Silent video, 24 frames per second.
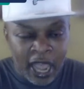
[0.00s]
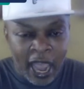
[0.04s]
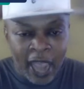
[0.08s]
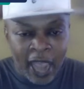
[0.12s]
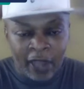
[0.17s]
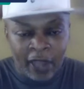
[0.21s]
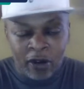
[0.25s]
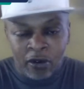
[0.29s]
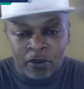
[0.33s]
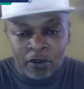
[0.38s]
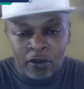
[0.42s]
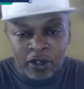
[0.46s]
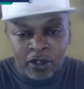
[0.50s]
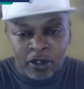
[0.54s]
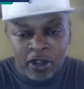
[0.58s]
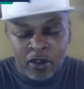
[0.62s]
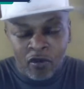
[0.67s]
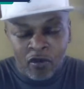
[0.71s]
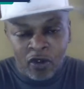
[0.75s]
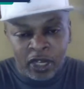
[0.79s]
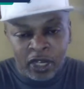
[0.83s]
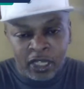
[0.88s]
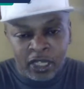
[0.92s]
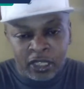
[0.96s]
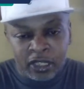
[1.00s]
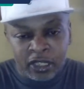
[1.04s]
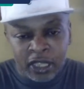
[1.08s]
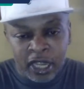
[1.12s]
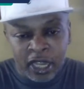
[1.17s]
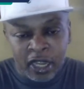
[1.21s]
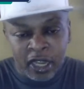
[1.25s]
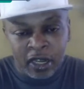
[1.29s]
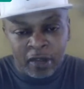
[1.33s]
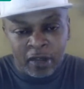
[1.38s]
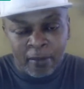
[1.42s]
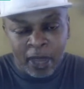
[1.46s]
I don't care what he
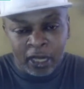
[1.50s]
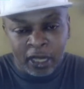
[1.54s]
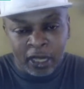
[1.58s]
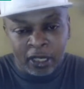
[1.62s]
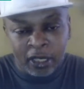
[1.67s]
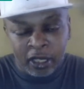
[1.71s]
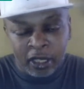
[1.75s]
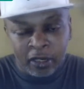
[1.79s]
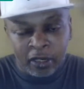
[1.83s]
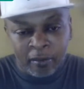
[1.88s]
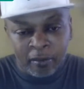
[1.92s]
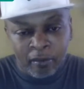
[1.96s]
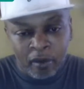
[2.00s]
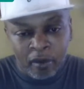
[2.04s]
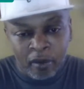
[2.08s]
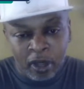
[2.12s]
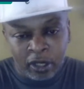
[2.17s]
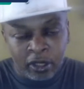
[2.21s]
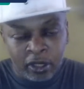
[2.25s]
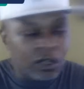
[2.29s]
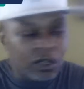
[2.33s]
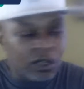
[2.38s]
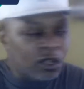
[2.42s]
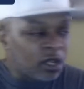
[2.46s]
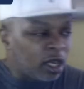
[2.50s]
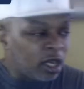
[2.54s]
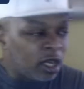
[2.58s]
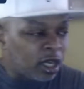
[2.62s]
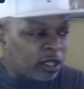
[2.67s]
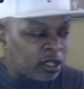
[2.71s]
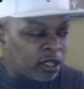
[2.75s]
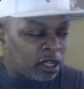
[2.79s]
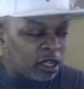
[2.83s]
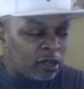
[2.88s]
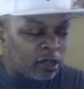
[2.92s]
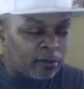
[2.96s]
said about another brother,
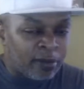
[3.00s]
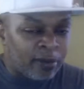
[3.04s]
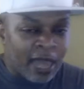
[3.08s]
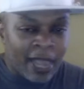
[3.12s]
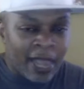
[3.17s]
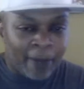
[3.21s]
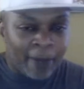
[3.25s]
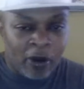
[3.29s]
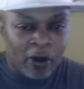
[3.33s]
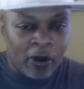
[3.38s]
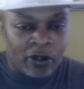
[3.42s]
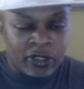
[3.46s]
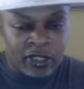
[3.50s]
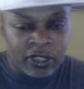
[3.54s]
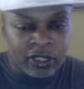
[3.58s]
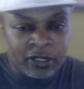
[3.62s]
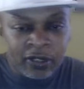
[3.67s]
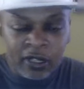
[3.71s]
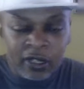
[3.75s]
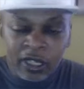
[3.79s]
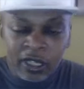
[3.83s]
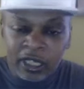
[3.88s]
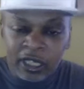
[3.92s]
another black person.